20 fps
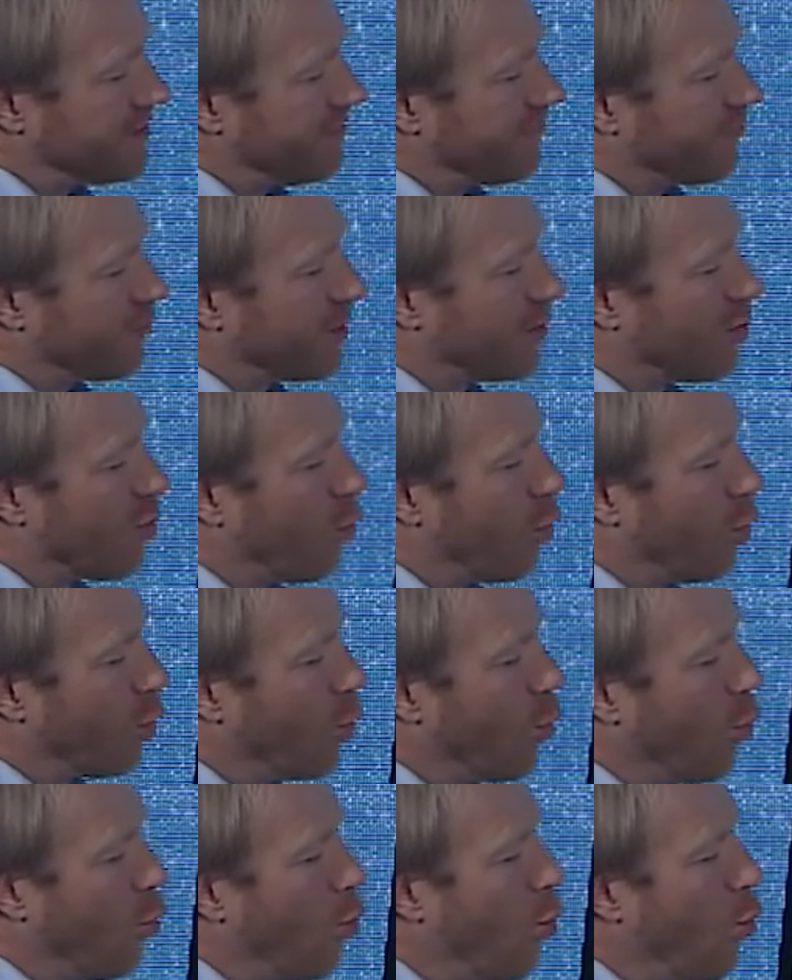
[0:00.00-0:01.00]
if we call
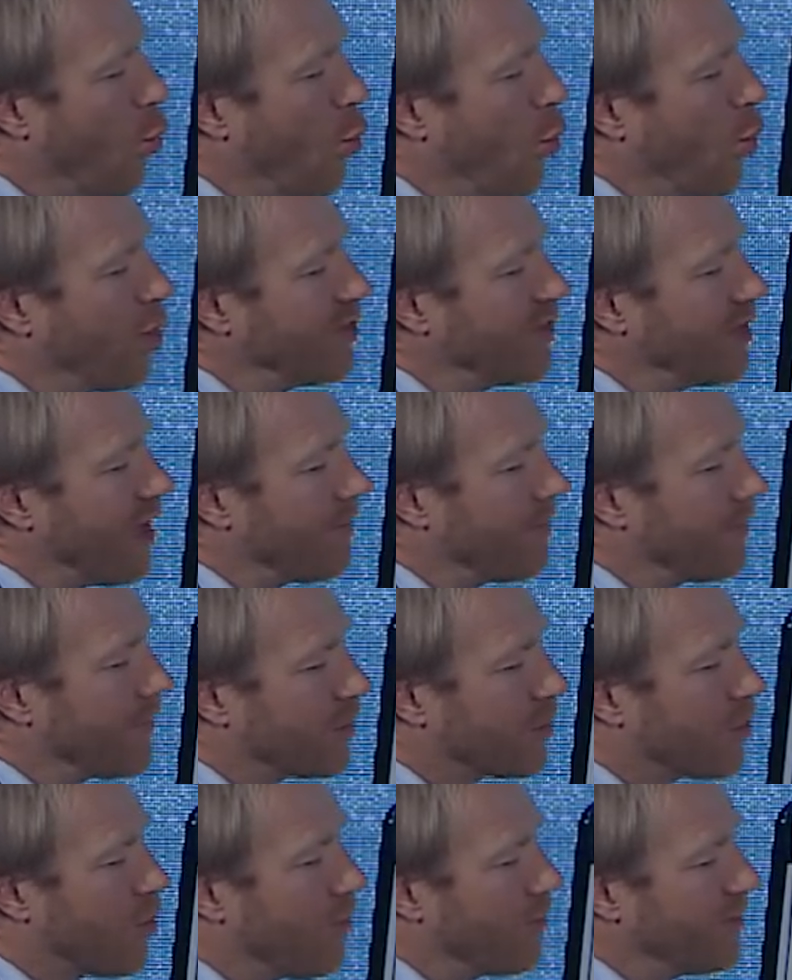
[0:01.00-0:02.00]
all number
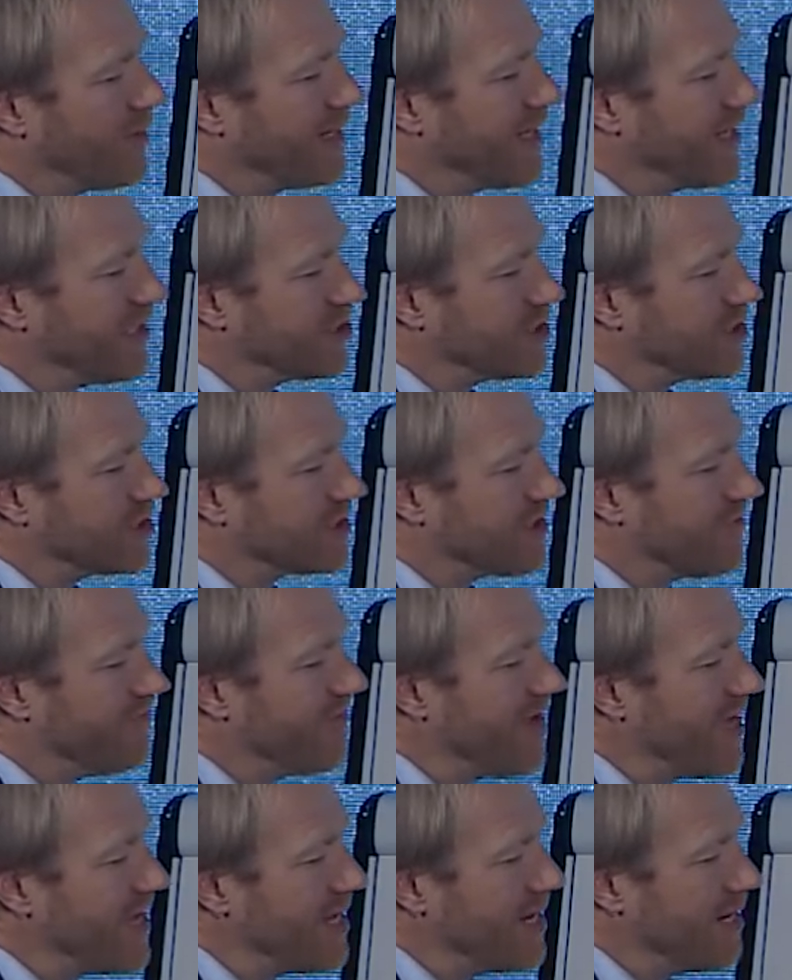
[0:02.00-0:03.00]
combinations
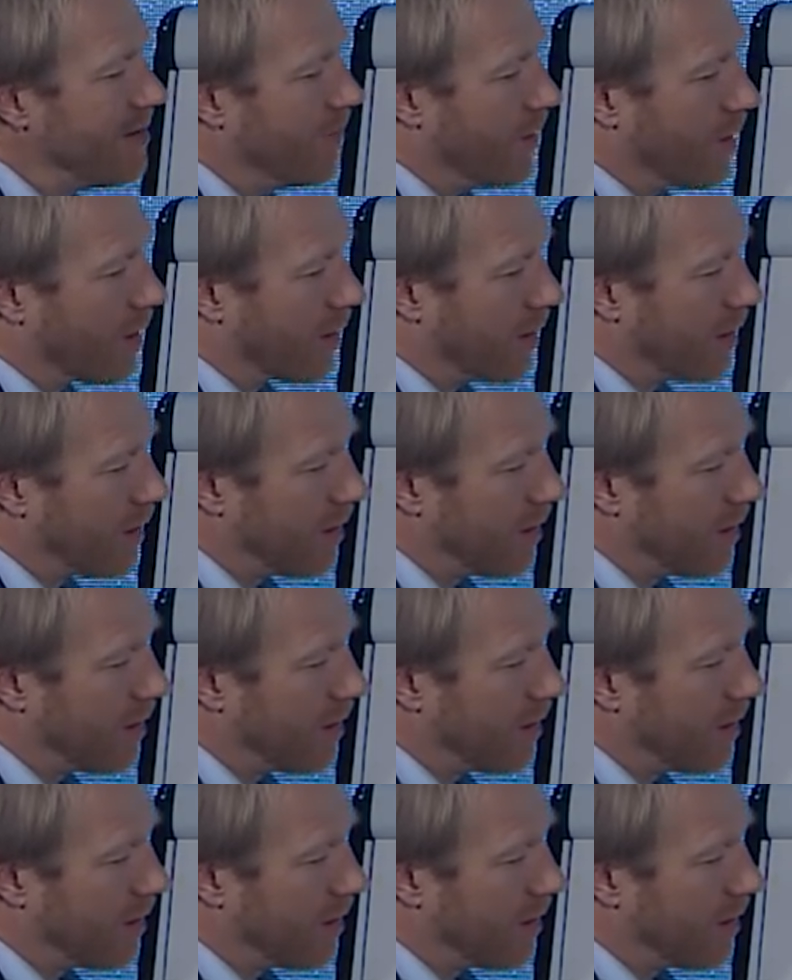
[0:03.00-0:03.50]
available?